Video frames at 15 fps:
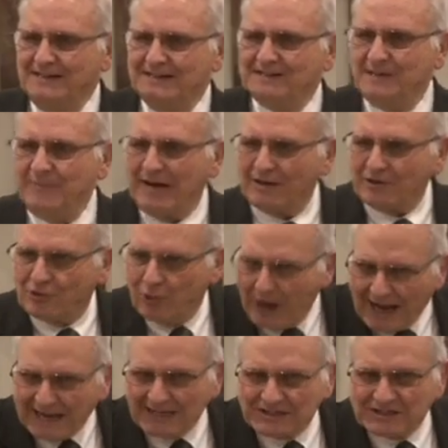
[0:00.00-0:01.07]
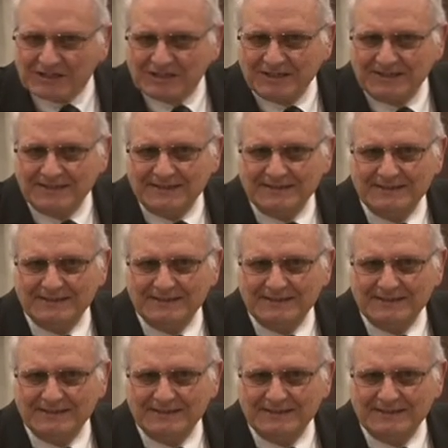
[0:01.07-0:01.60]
it's about Christ.